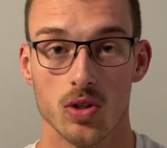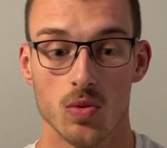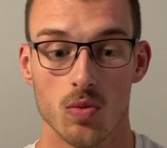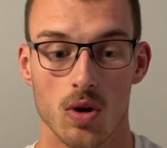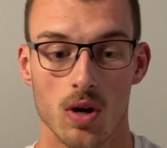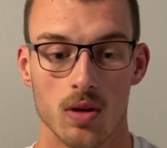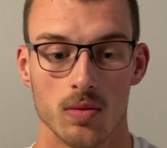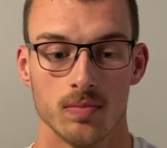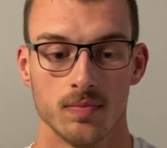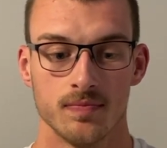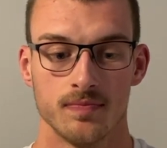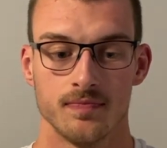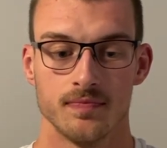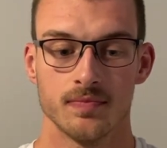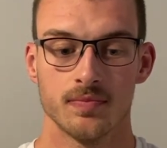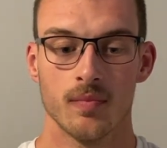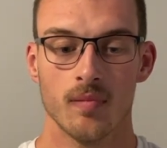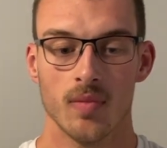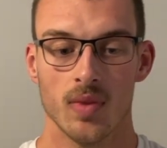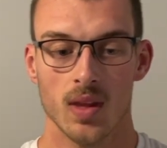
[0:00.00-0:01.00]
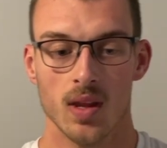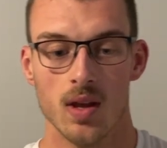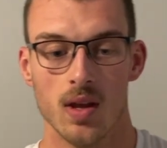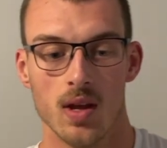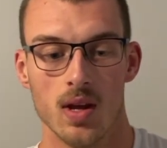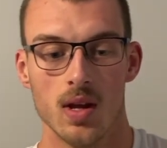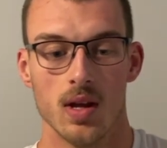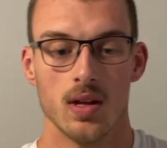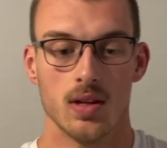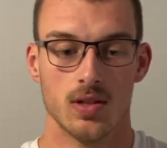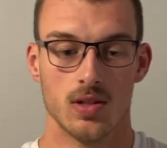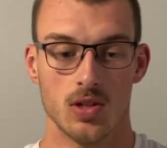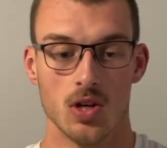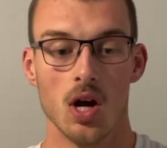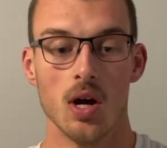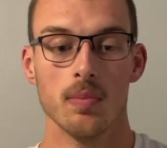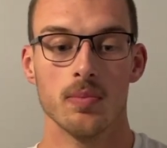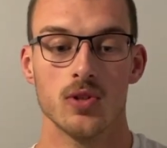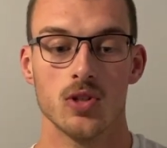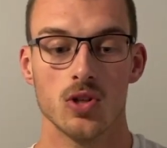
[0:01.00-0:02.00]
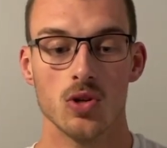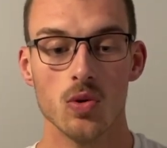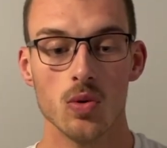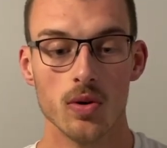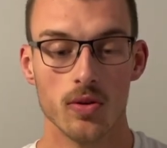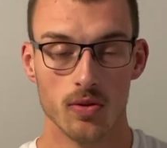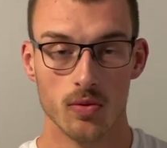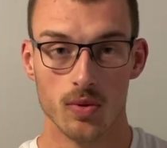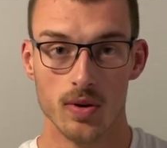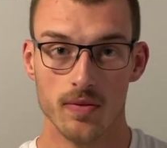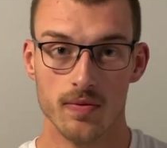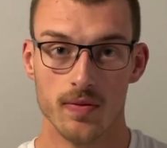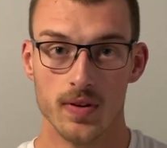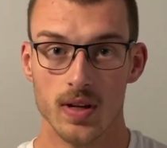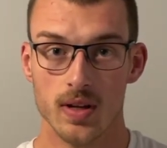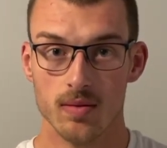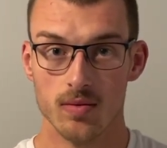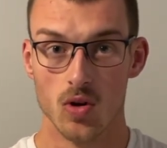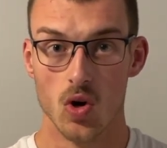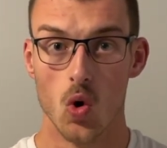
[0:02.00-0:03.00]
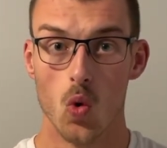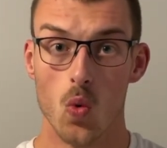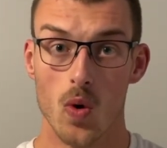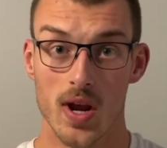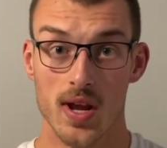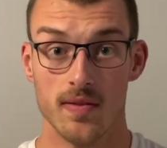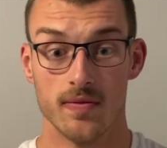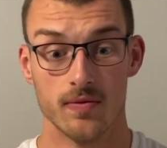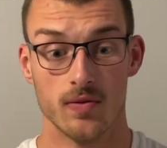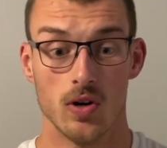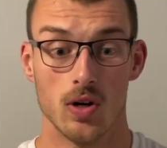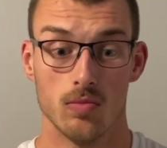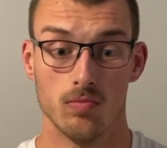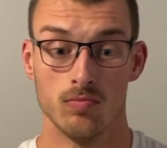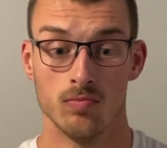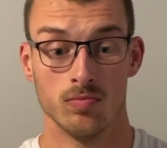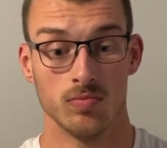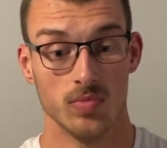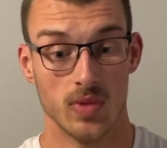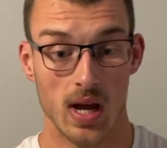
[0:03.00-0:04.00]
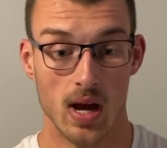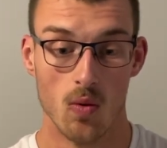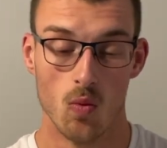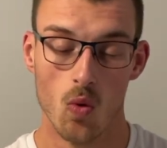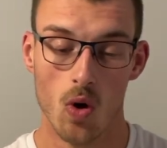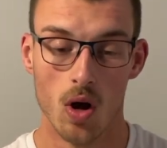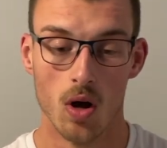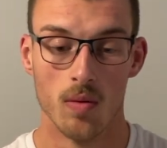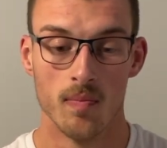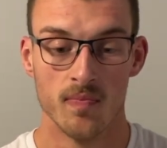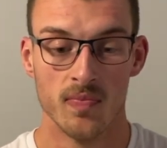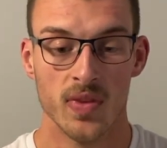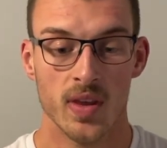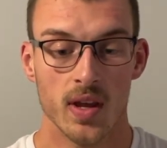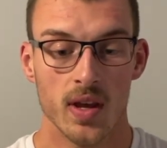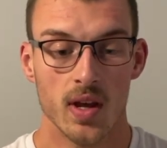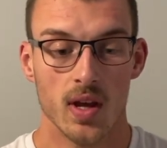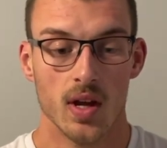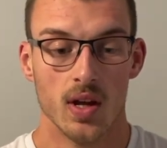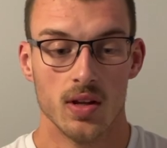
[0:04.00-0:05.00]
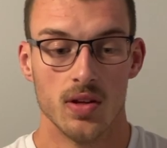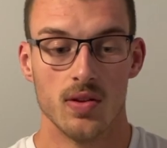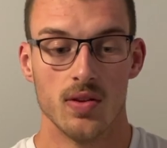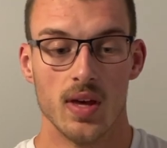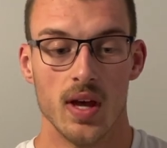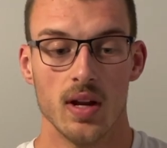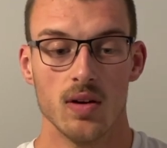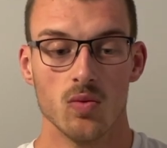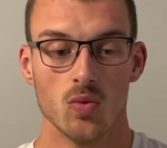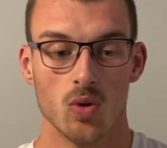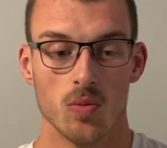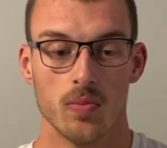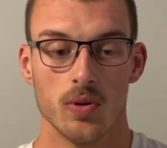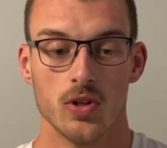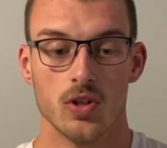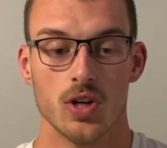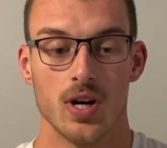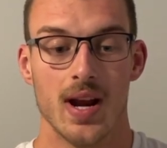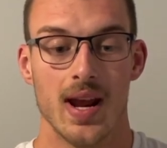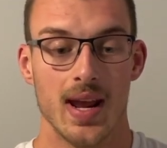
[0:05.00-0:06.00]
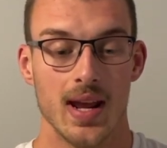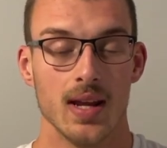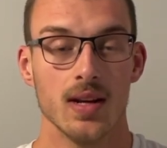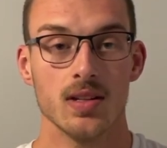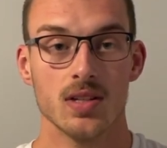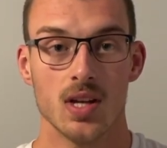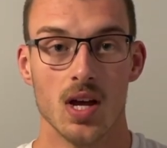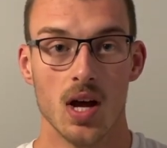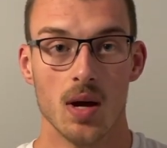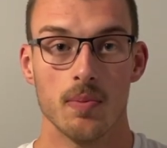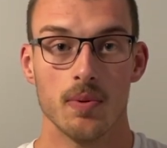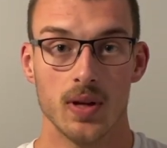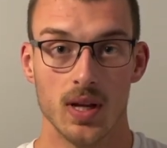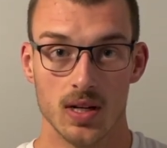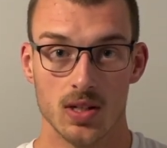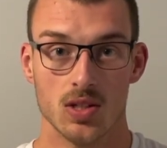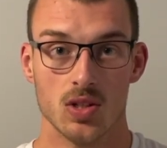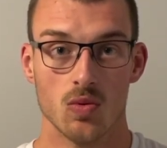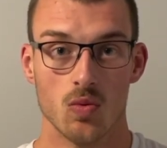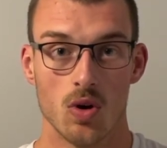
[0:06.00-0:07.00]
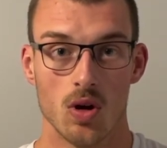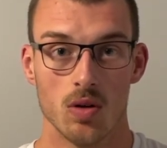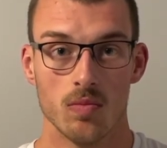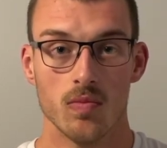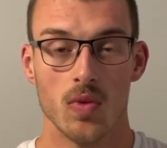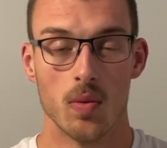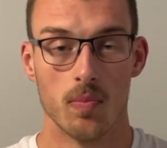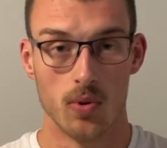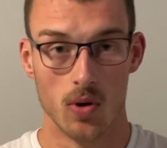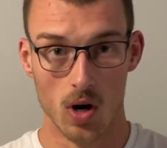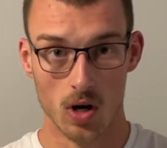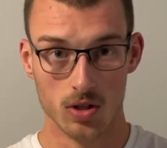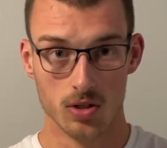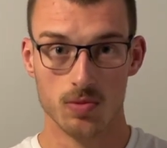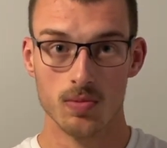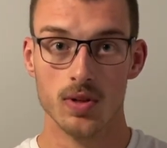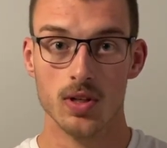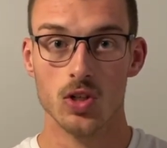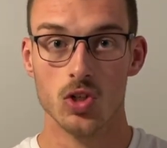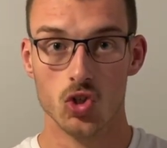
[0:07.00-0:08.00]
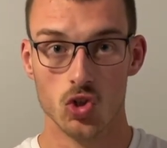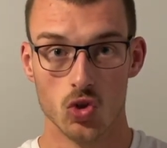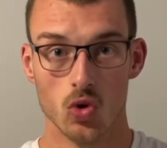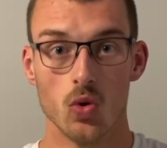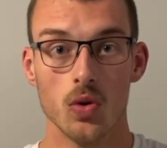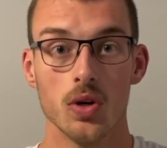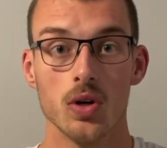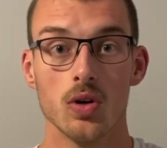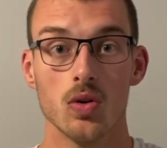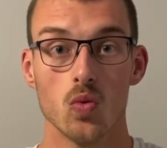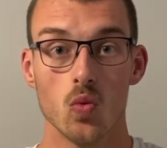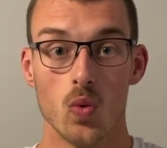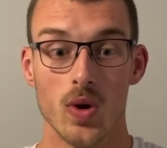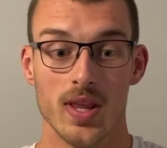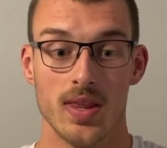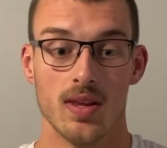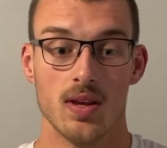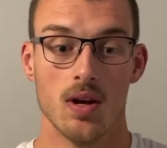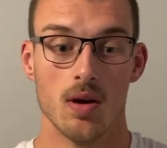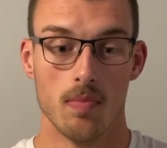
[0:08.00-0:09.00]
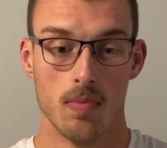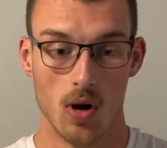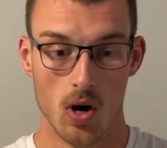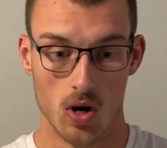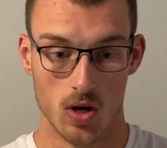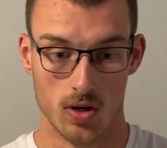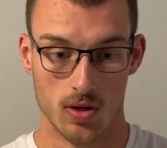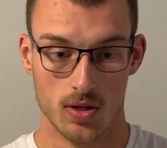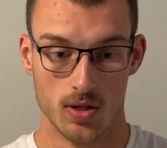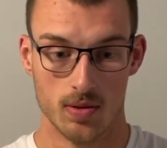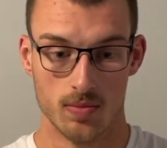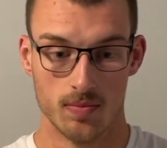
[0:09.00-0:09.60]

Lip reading: a wall. Stop 2 or 3 feet away from that wall. You then will put your hands up against the wall, approximately shoulder width apart.